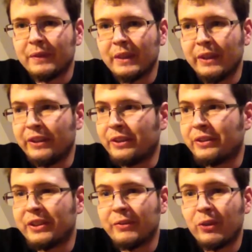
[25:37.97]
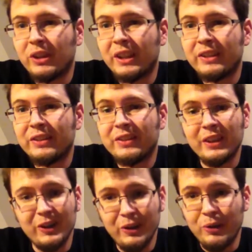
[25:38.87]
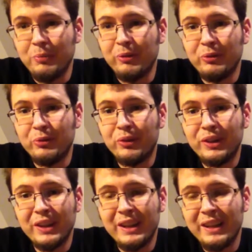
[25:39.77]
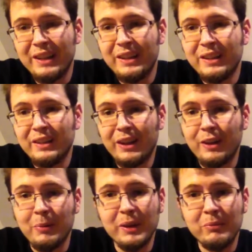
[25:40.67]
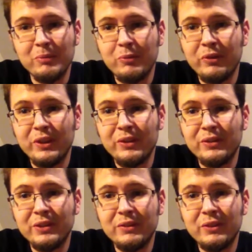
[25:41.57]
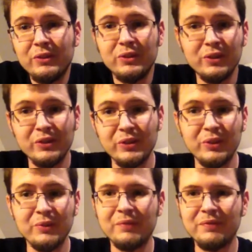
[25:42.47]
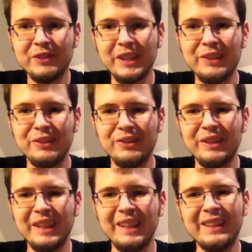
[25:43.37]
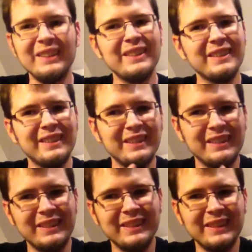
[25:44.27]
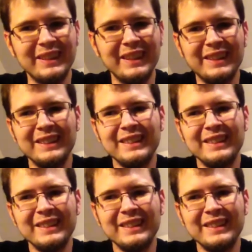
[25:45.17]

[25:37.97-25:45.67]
Nintendo 64 collection. I hope you enjoy, and I hope I can bring more videos in the future. So stay tuned, I guess. See ya.